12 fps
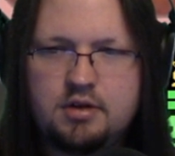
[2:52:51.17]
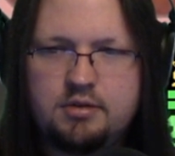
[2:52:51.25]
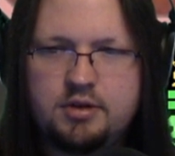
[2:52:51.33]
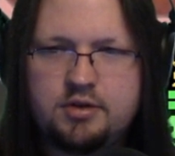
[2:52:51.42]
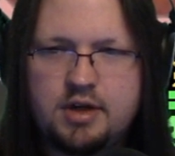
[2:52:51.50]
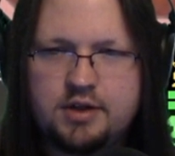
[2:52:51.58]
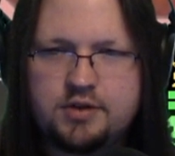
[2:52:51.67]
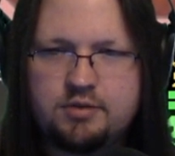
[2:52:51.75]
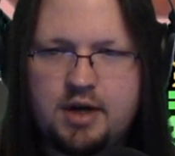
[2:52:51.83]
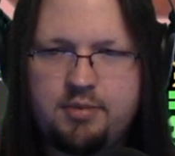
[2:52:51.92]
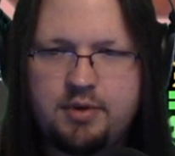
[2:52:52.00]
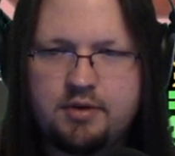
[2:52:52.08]
Let me try
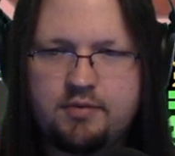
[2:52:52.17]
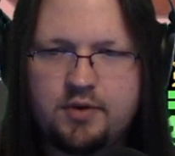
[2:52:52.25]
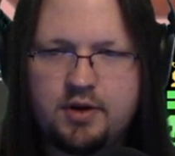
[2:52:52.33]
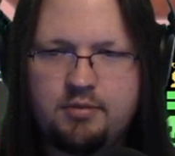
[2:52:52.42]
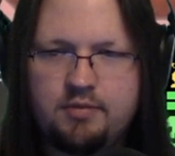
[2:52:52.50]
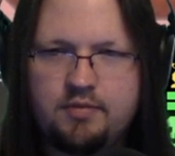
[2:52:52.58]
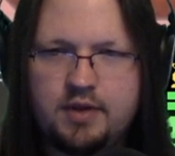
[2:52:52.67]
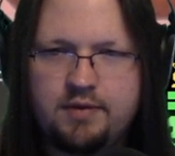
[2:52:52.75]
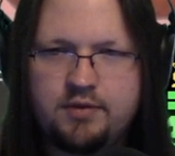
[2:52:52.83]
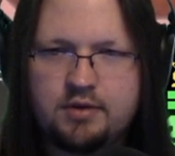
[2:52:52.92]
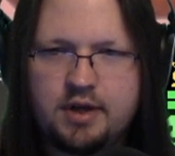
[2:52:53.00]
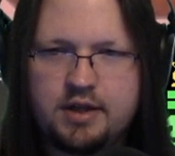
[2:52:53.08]
swiping from
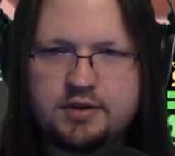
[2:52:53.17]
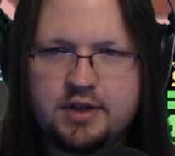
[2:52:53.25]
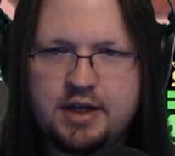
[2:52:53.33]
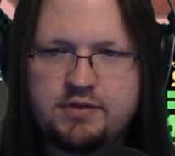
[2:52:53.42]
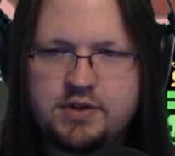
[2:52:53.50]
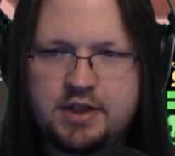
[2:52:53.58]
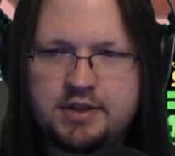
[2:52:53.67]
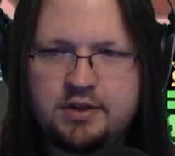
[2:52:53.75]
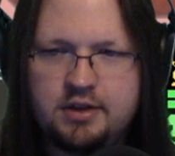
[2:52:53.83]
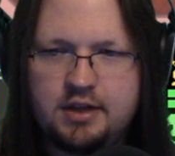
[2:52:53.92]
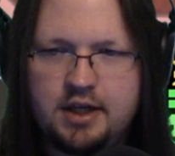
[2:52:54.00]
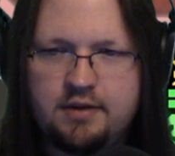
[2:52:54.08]
left to right. So they have 6
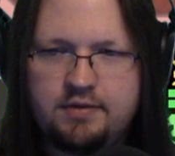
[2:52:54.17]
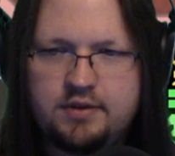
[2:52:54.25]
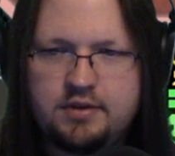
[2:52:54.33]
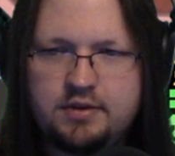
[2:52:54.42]
hull left.